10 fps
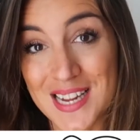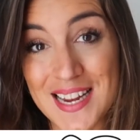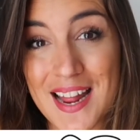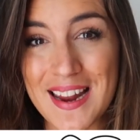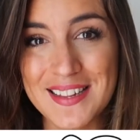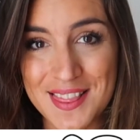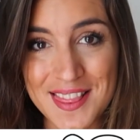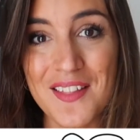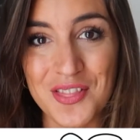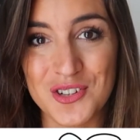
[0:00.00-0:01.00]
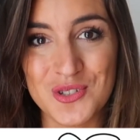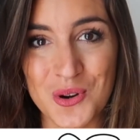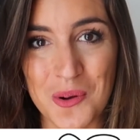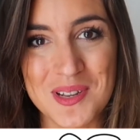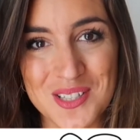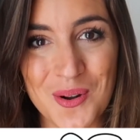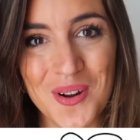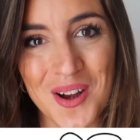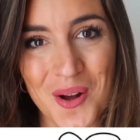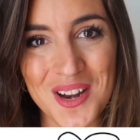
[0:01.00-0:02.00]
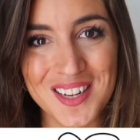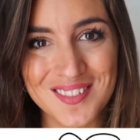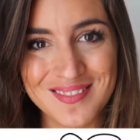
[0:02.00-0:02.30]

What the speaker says: Say that a thunderstorm is going on.